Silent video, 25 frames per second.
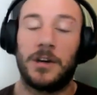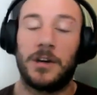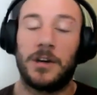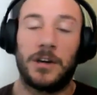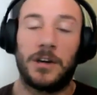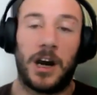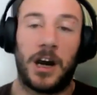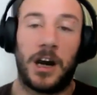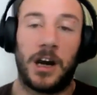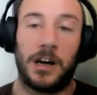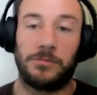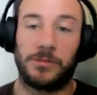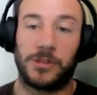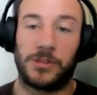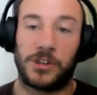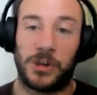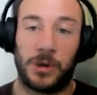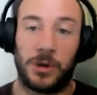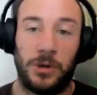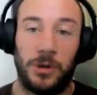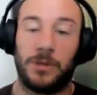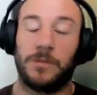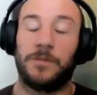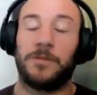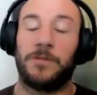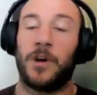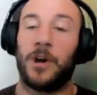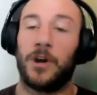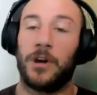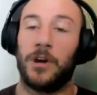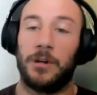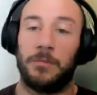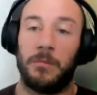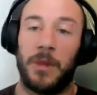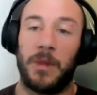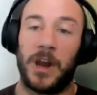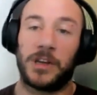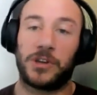to your phone,
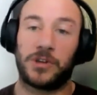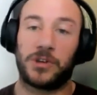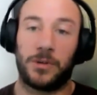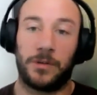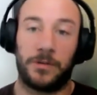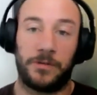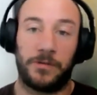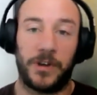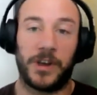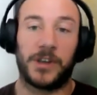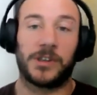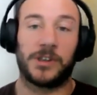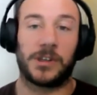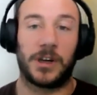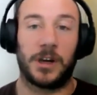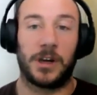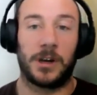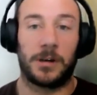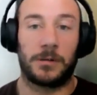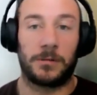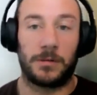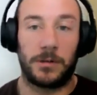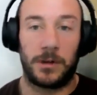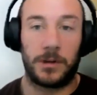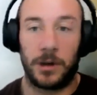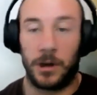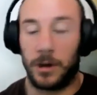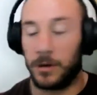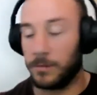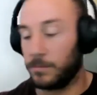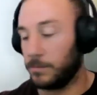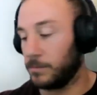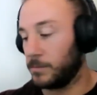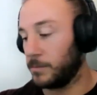and make sure things are, you know,